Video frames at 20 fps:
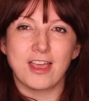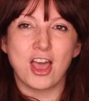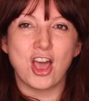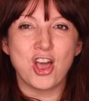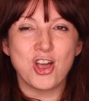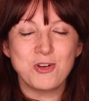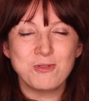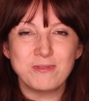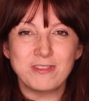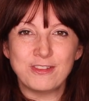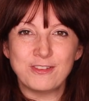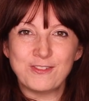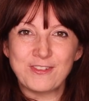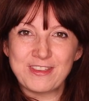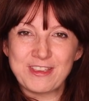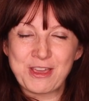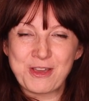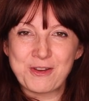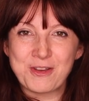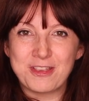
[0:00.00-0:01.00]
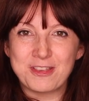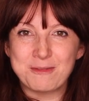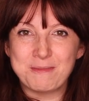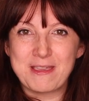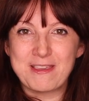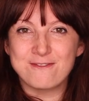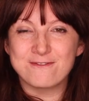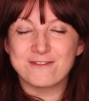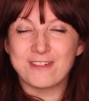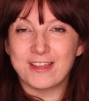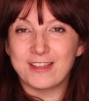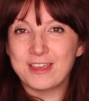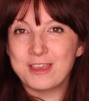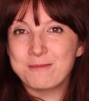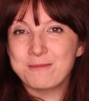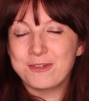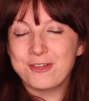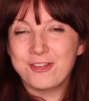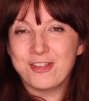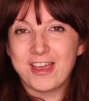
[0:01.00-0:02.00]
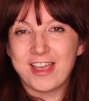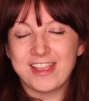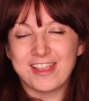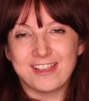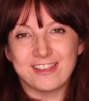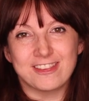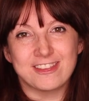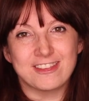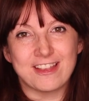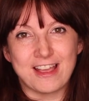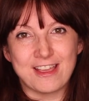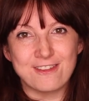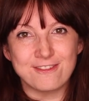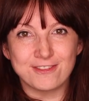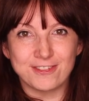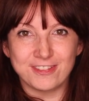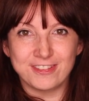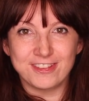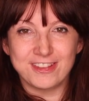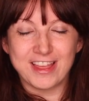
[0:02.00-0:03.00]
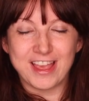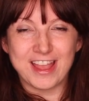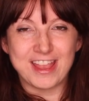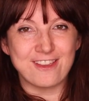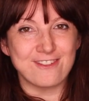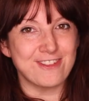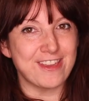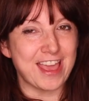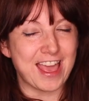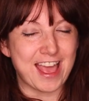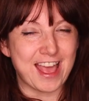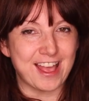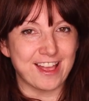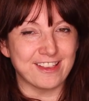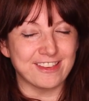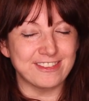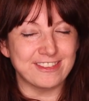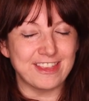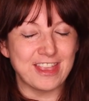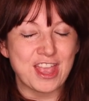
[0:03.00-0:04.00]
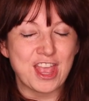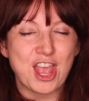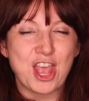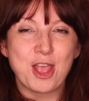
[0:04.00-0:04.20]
I hope this video has been valuable and insightful, and if it has,